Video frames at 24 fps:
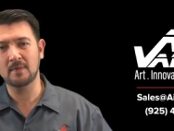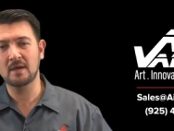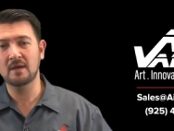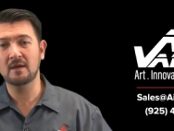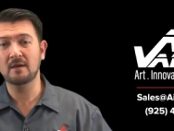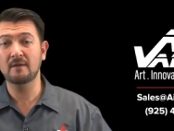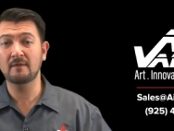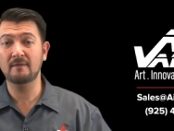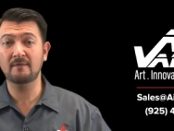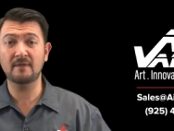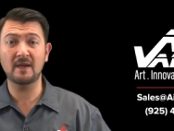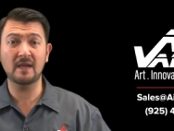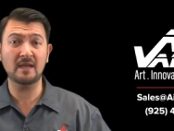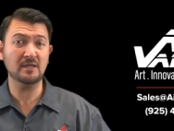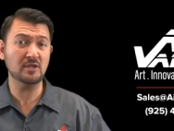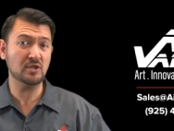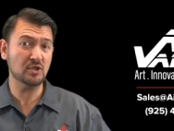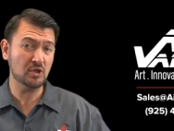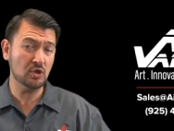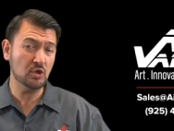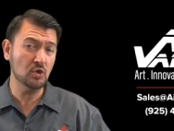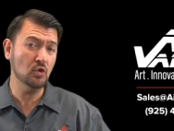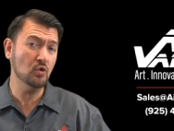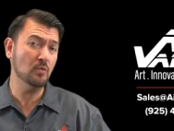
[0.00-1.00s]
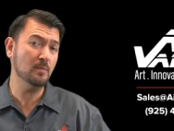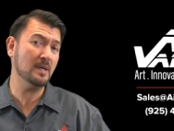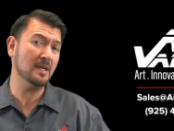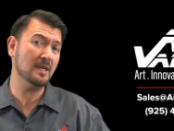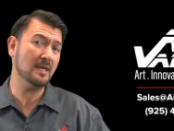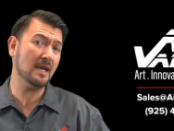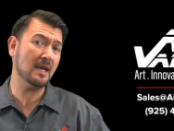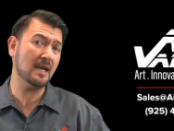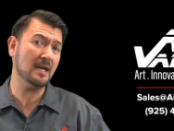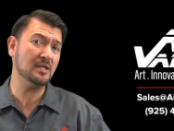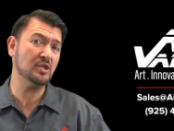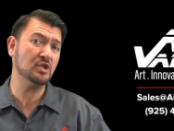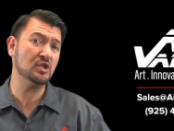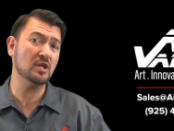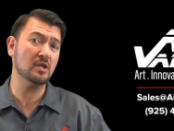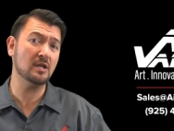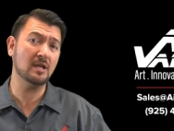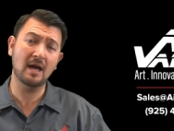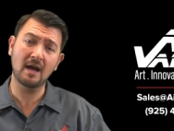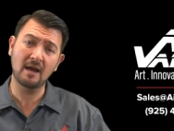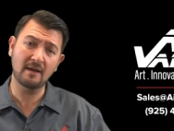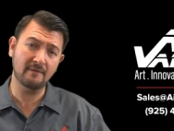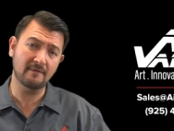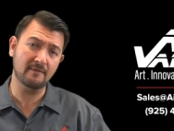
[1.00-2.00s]
Phase 2 began
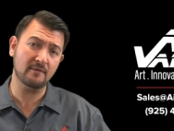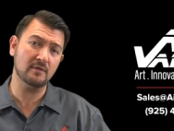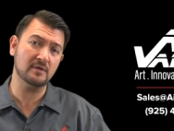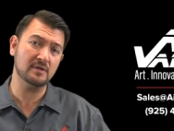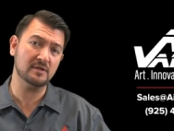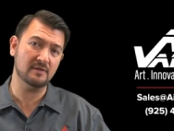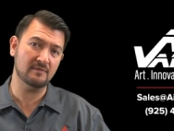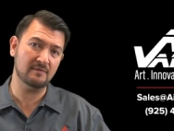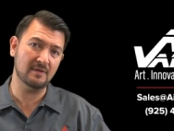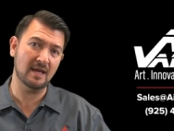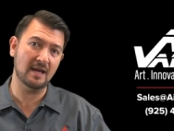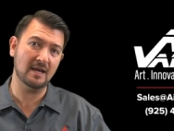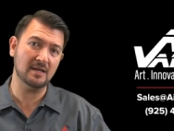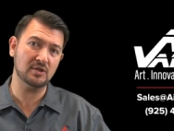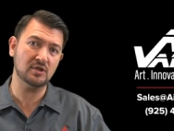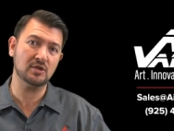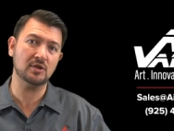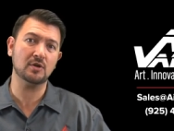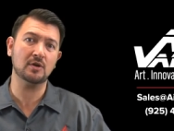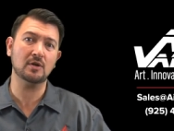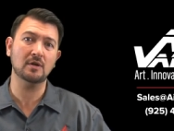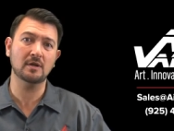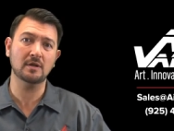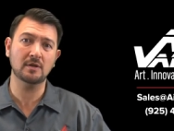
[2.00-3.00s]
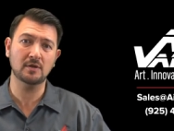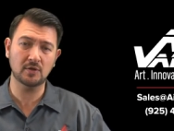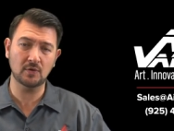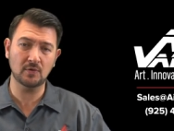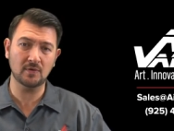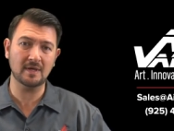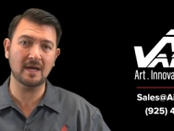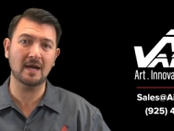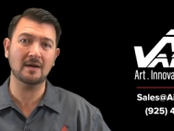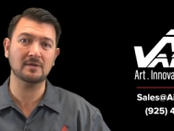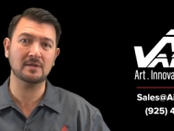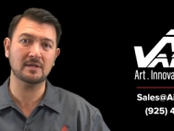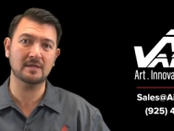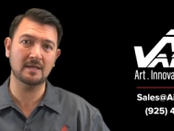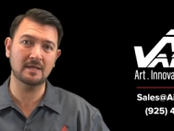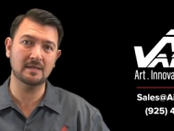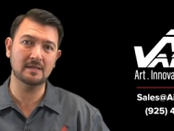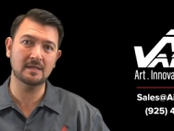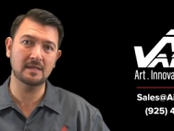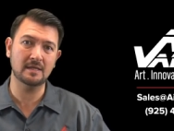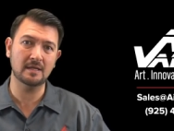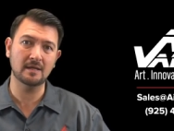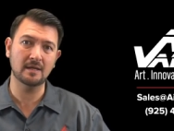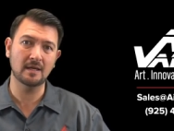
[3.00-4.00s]
July 1st of last year,
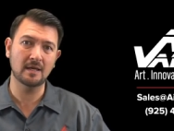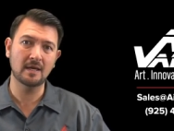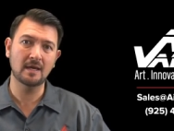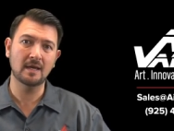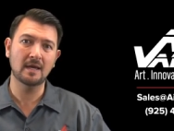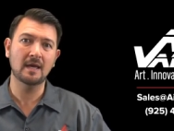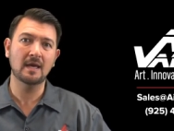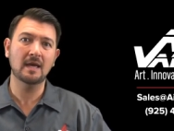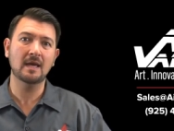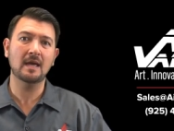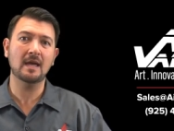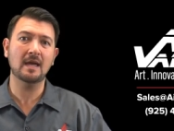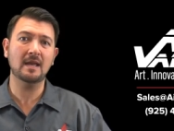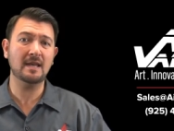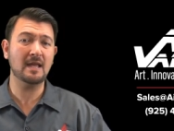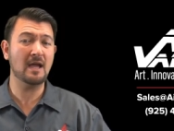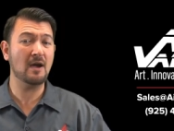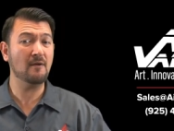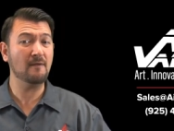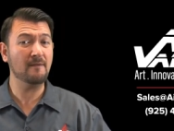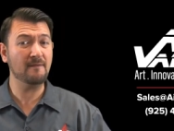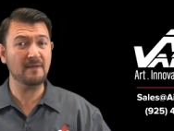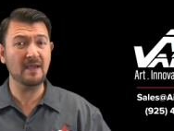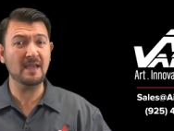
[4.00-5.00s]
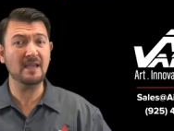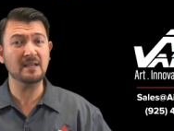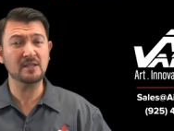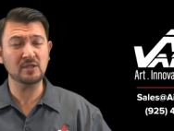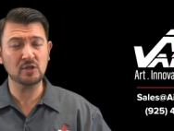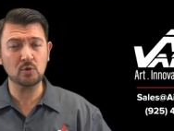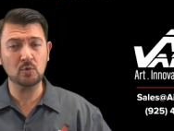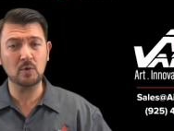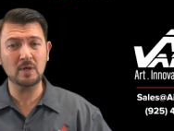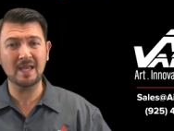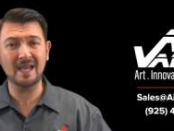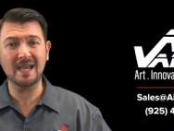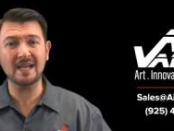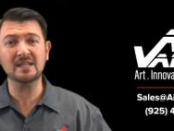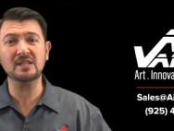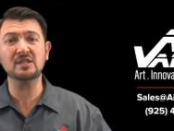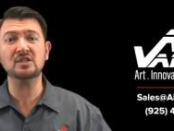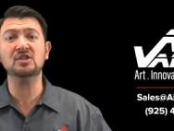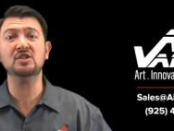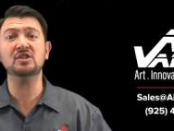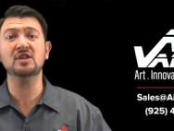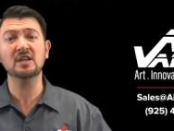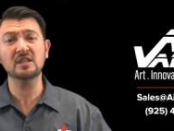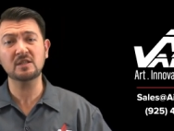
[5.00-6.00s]
2018. And now Phase 3 has
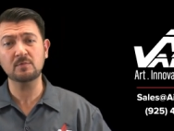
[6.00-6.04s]
just